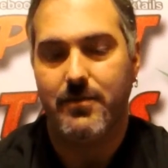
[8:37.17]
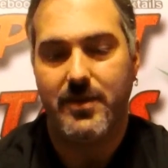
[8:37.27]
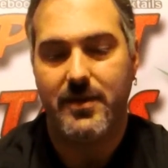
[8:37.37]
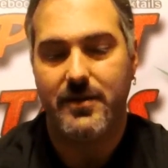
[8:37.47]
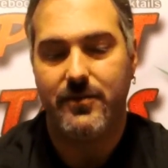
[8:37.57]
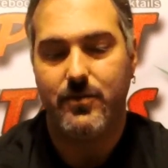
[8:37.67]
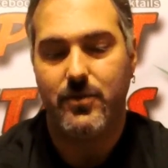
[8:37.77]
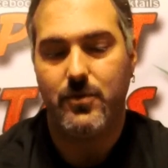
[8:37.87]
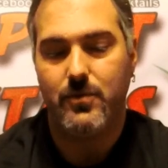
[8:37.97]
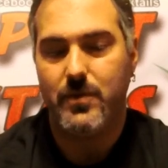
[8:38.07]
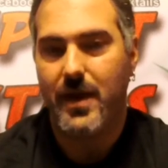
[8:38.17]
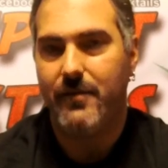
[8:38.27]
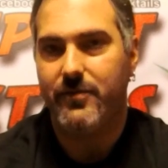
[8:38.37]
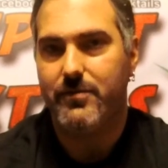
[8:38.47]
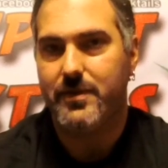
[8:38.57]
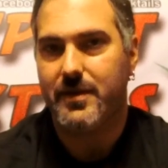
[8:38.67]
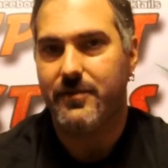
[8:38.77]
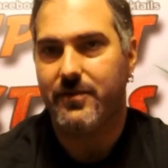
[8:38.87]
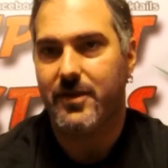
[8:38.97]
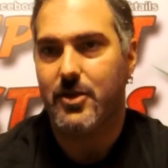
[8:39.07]
because when you have something
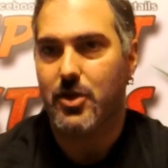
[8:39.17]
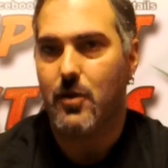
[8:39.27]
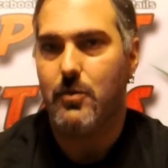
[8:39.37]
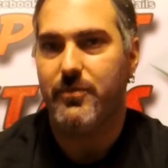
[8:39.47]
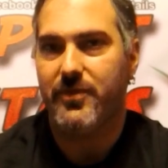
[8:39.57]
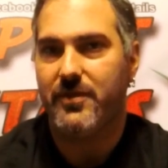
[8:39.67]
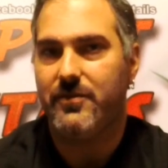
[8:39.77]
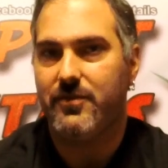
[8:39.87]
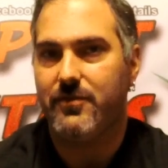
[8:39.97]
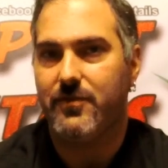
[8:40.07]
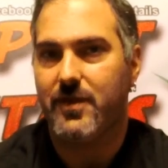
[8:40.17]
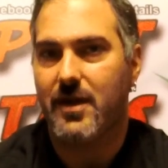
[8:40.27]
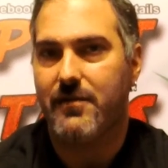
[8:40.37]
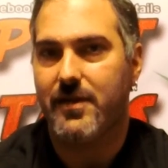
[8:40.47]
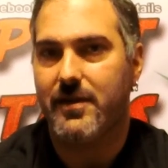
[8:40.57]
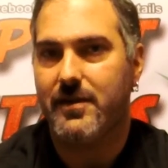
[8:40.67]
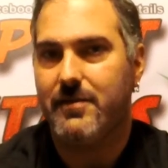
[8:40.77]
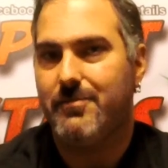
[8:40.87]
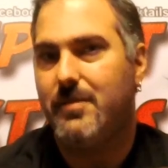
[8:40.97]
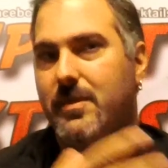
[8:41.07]
that's like a lower percentage of agave,
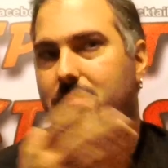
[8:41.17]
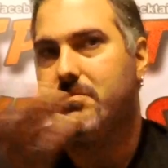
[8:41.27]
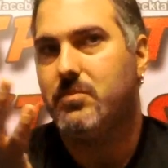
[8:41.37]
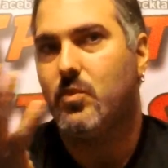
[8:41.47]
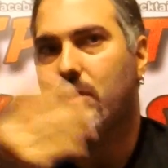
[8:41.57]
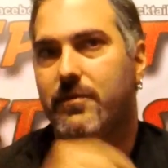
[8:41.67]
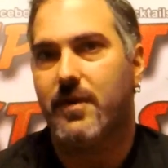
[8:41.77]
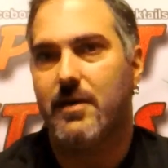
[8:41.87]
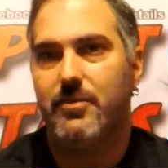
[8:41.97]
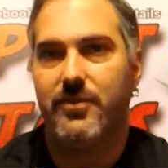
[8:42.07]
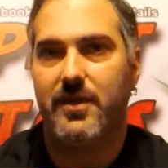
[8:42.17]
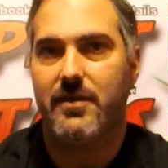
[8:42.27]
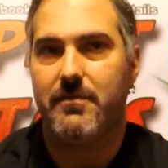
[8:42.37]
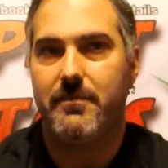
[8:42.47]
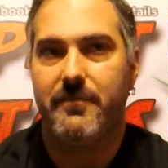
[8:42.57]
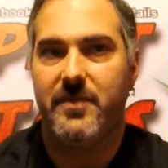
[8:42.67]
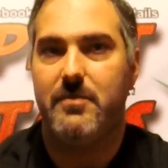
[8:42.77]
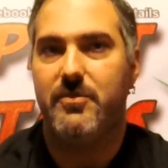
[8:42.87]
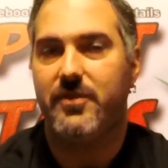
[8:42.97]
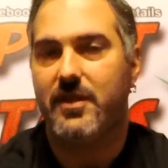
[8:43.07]
maybe 25%,
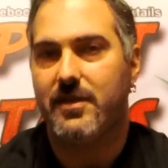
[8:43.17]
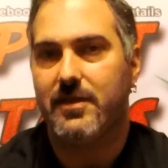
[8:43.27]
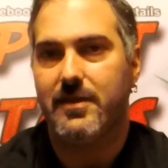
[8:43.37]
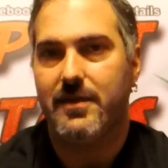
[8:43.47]
50%,